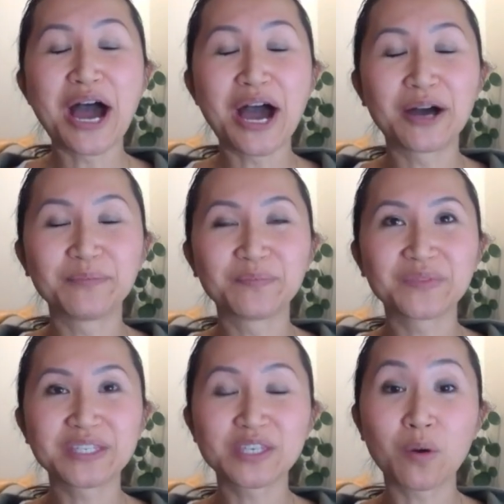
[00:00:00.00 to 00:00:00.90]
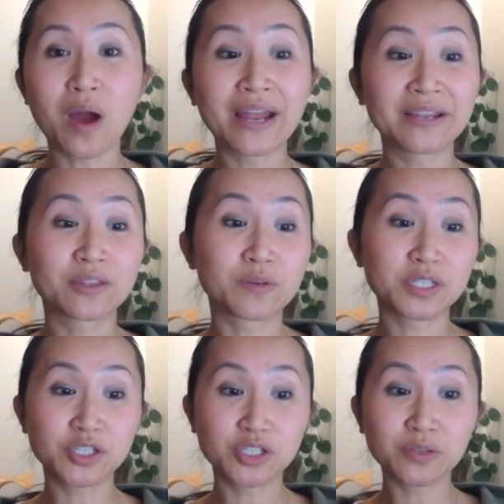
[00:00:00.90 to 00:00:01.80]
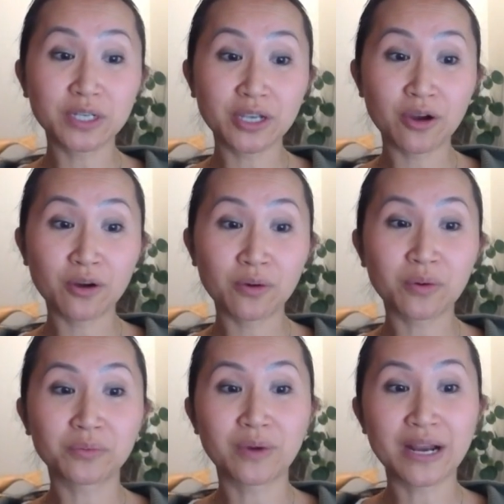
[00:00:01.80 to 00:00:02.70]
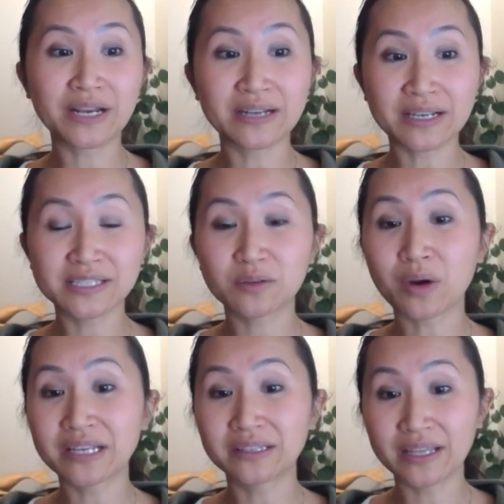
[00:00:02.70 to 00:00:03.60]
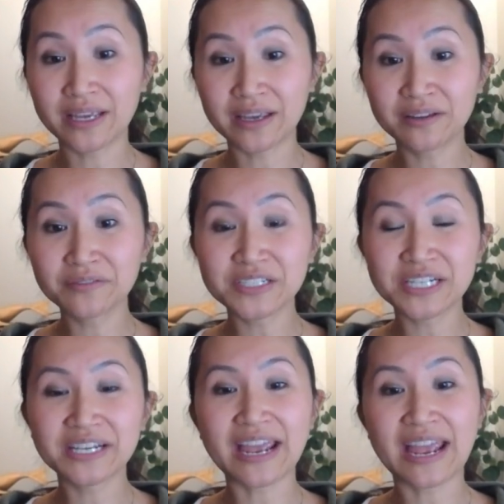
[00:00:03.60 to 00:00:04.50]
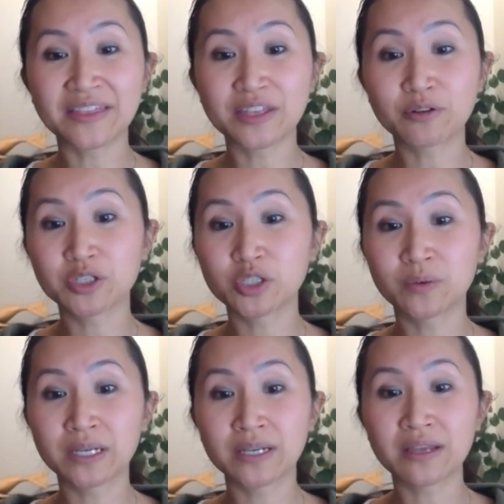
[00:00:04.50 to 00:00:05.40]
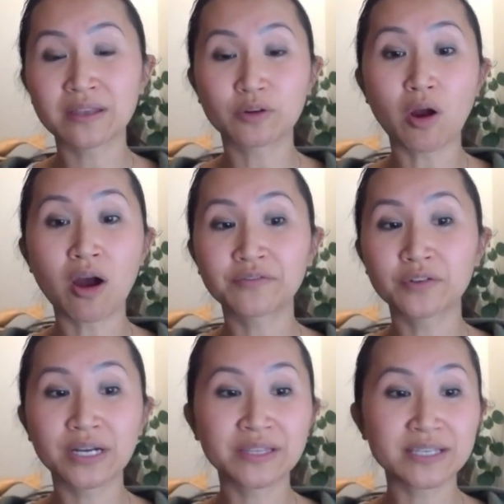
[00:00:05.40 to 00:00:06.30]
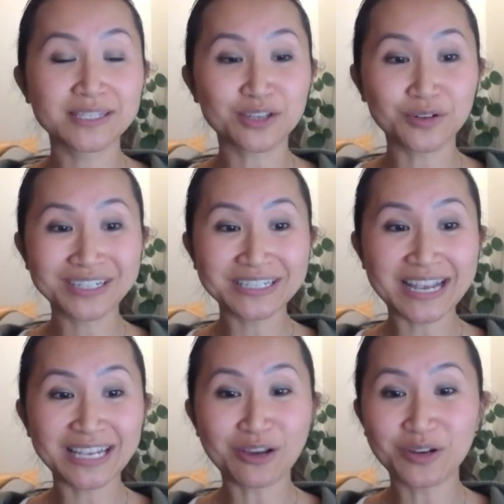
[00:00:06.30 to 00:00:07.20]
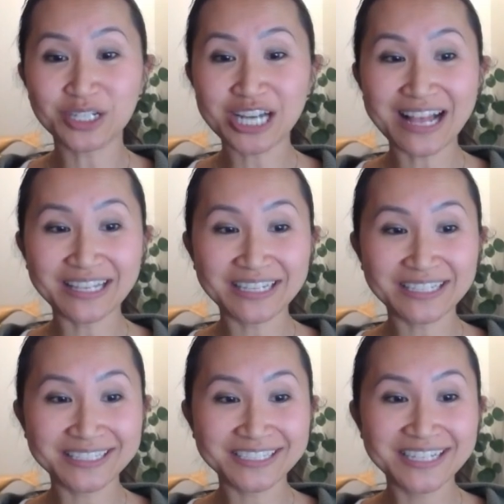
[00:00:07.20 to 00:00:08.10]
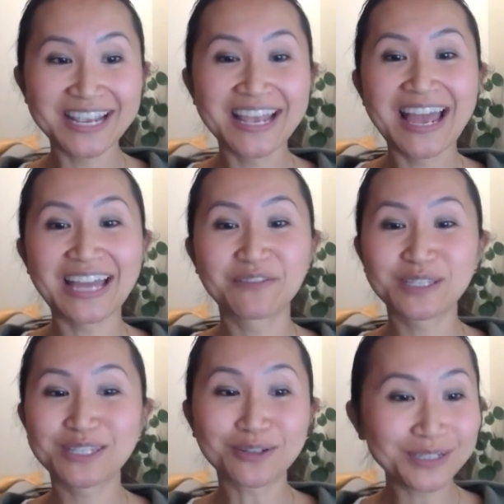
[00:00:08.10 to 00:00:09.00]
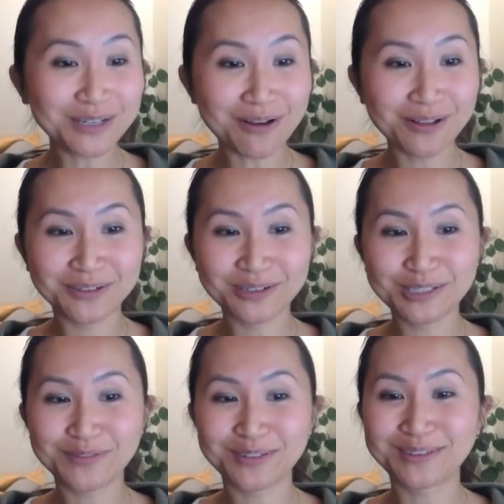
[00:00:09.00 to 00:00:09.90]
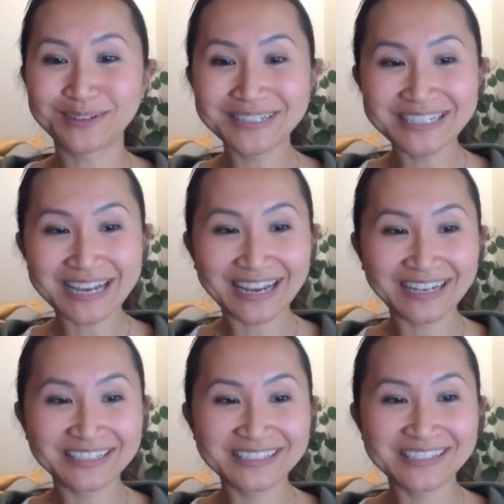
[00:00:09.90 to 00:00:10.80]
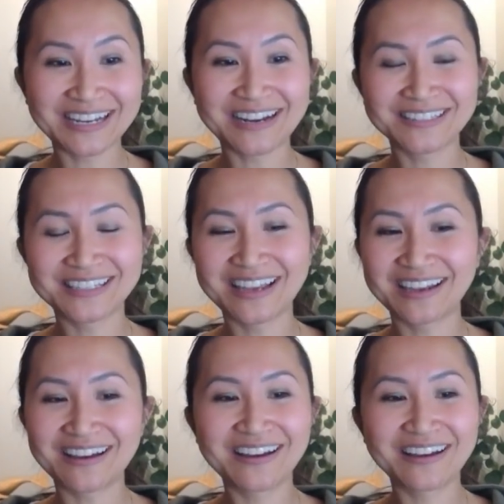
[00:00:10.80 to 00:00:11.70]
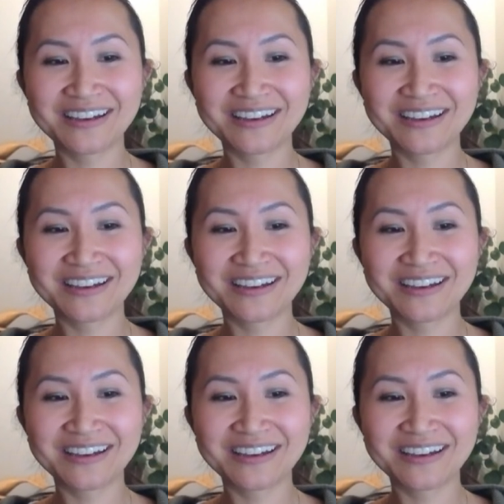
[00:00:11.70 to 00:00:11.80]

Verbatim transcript: there was a studio right next to where I lived, and they were offering this 30-day yoga challenge. And it was $30 for 30 days. And I was like,